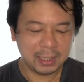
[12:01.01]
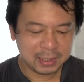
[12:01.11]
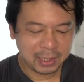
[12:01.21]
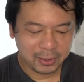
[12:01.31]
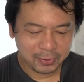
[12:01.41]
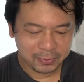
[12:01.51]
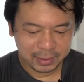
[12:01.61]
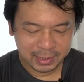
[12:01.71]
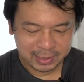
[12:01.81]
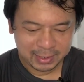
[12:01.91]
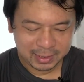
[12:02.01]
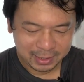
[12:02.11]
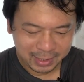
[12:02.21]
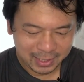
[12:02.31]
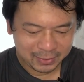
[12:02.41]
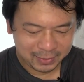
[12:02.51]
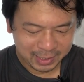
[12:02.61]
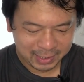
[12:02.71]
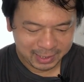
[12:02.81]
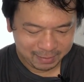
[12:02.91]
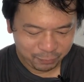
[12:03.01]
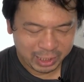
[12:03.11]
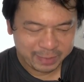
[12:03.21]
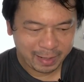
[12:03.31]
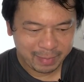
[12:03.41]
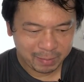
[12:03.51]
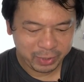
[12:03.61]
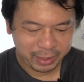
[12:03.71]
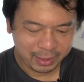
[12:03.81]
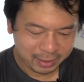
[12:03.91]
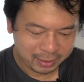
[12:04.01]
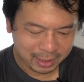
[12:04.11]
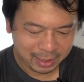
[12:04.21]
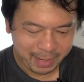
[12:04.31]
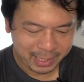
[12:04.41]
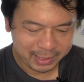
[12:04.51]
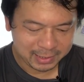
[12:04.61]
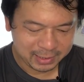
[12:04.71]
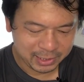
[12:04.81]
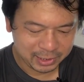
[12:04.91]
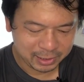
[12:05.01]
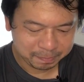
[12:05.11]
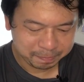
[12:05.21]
So it's, you know, it, it brings back memory uh, making this dish.